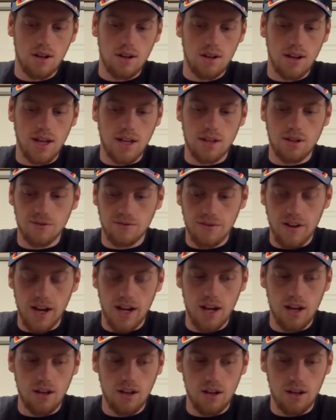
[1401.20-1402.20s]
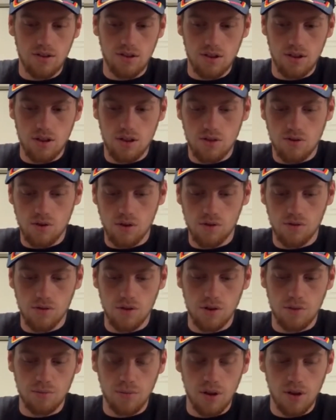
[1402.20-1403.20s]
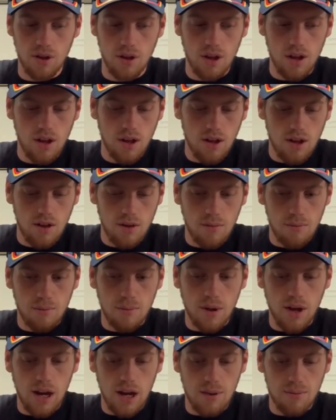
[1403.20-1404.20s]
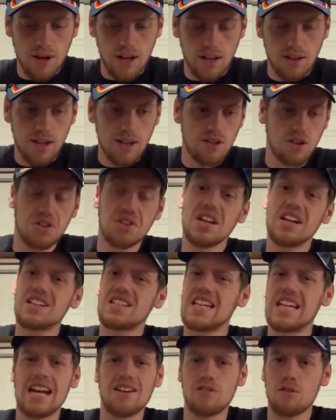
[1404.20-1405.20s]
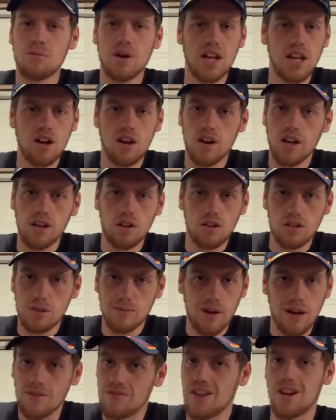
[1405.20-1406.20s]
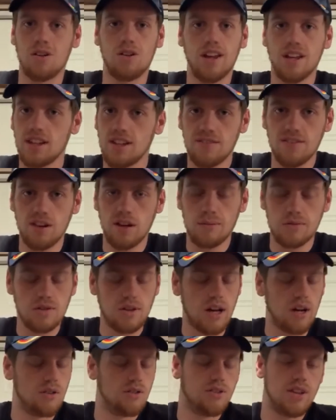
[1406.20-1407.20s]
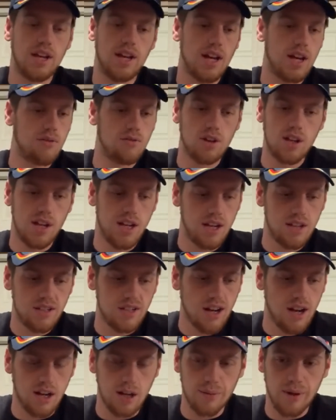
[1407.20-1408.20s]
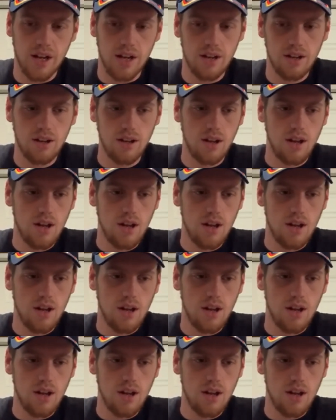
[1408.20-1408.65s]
like the fight in the throne room. But I mean, these are things that everybody already knows about if they don't like the film, so I don't think I really need to talk about it.